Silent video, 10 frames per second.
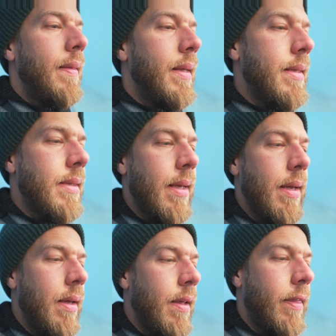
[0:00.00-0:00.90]
This is
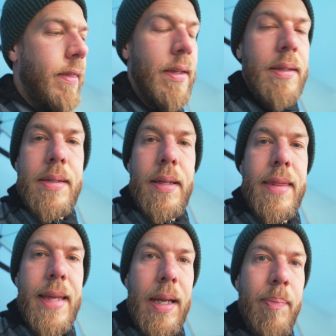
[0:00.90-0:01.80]
a
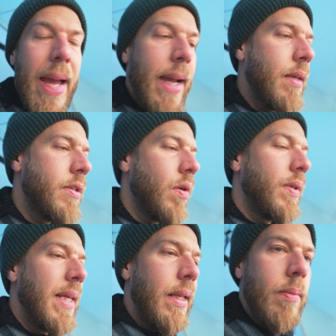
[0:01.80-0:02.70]
synthetic bag, so
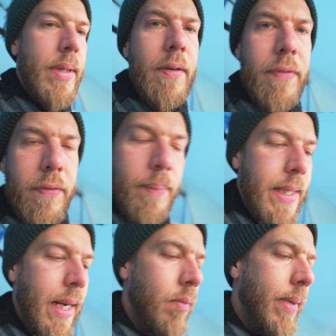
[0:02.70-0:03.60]
it's a little bit different from the
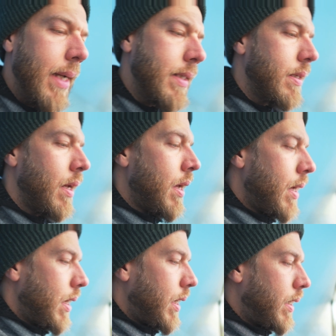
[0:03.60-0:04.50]
down bags
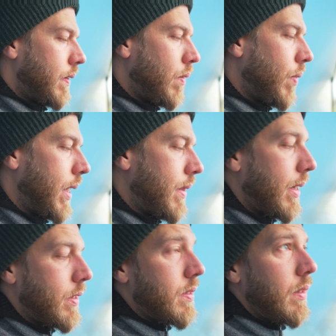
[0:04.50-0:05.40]
in the way that
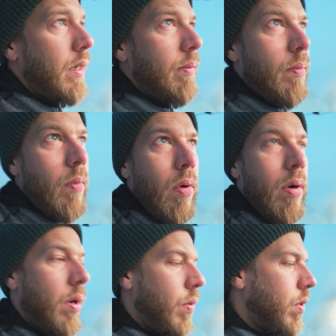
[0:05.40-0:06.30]
it's a little bit
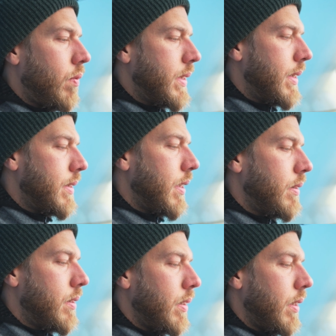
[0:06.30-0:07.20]
more water
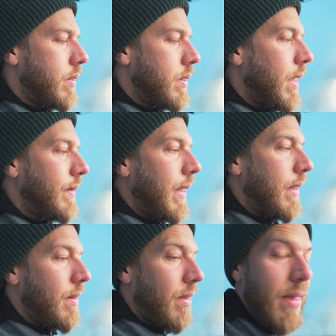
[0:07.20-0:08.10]
resistant. It's not
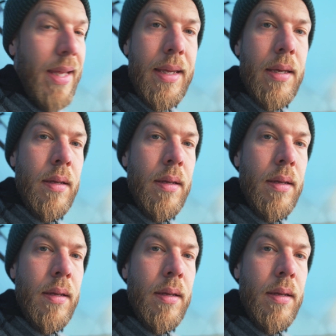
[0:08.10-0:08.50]
that thick,